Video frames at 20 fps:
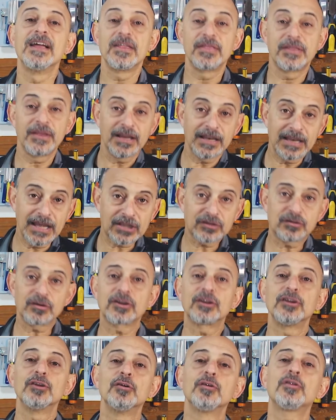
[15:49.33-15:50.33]
the
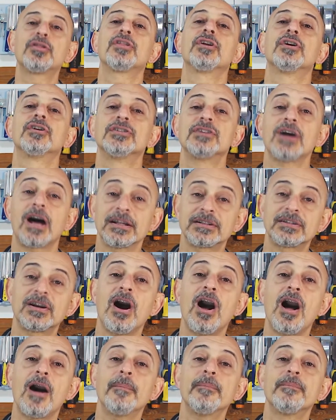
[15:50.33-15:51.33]
electric luthier dot
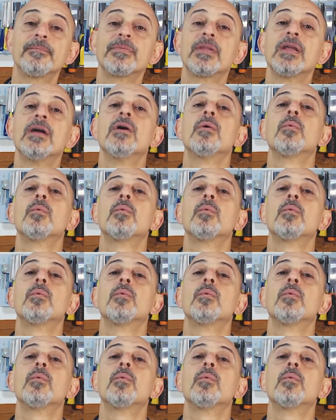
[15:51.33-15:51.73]
com,